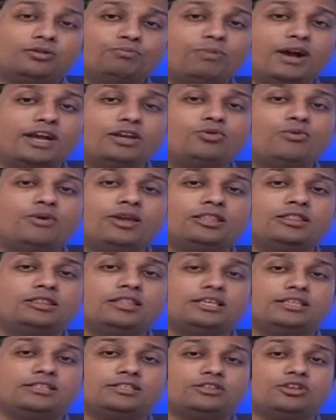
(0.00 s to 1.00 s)
By doing
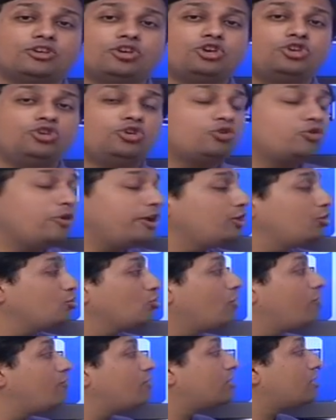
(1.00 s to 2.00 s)
this, you're going to
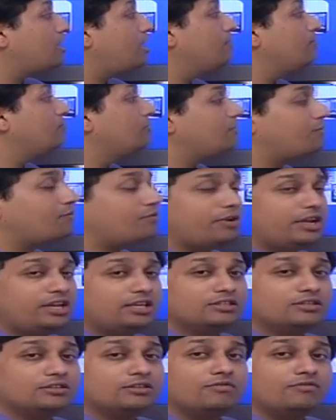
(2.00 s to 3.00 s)
overcome the
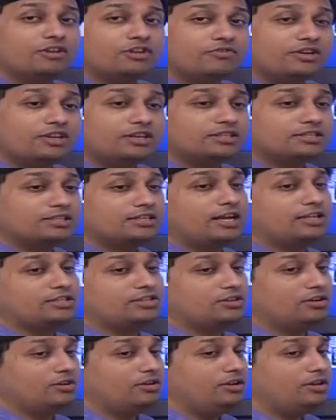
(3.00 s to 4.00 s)
phrase which we
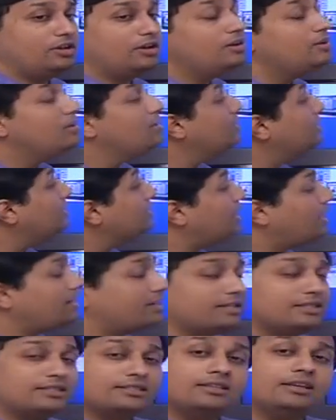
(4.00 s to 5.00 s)
discussed earlier,
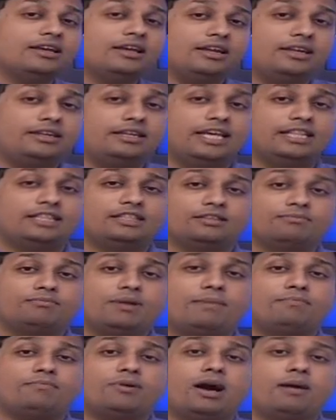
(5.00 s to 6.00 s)
that is death
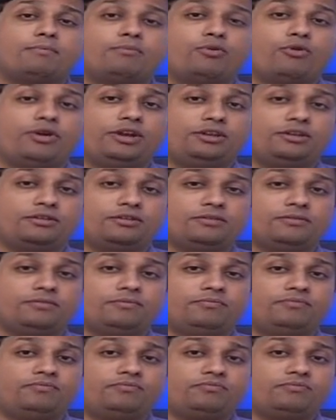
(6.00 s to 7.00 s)
by PowerPoint.
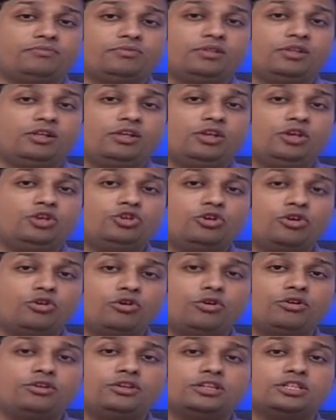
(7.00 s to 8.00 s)
Your
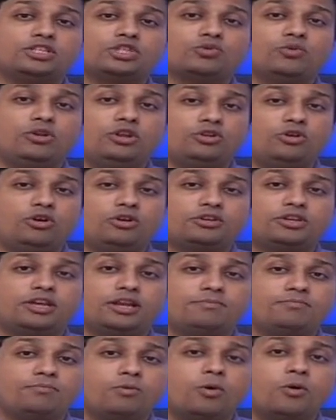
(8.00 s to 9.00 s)
audience will not
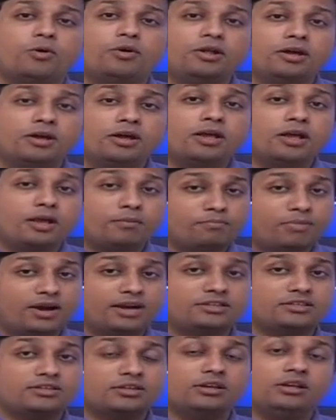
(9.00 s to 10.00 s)
get bored,
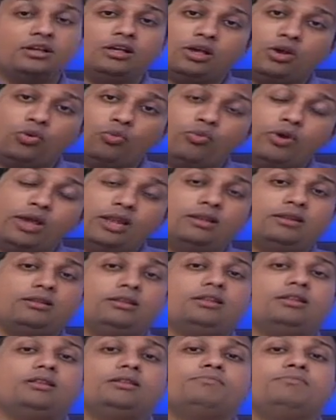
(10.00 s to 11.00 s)
but
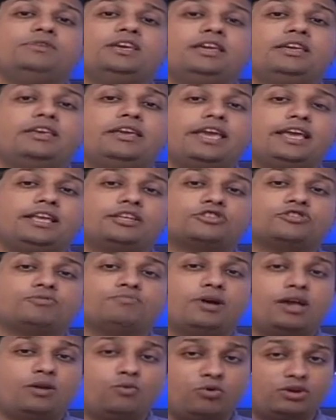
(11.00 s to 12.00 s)
will be
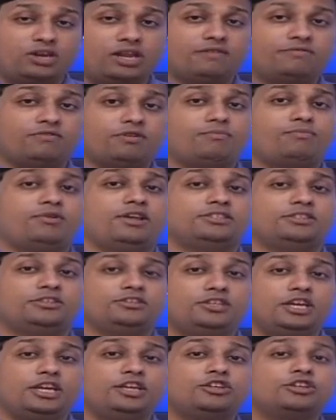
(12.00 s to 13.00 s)
engaged by whatever
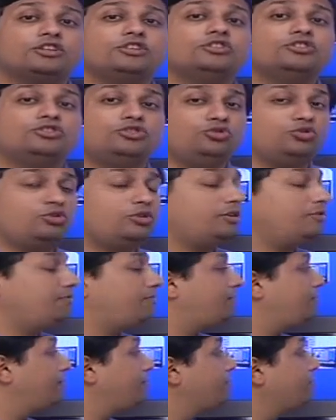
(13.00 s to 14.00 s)
presentations you give.
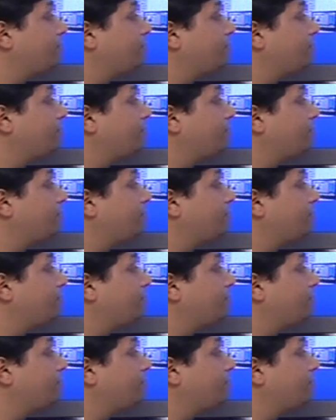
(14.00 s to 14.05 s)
